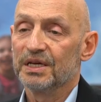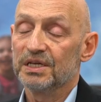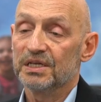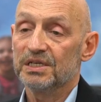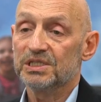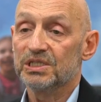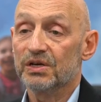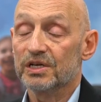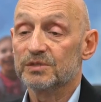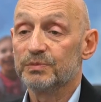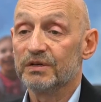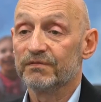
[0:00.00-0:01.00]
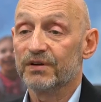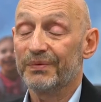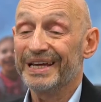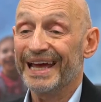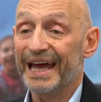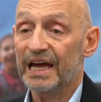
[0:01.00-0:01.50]
ECI has been
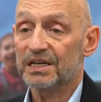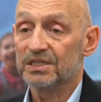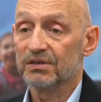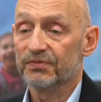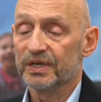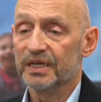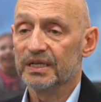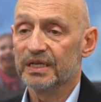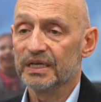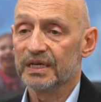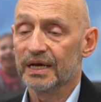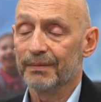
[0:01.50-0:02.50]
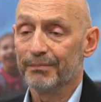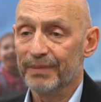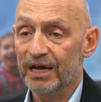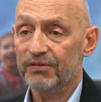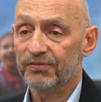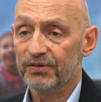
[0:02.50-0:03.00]
very active in the
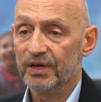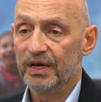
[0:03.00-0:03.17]
MEF,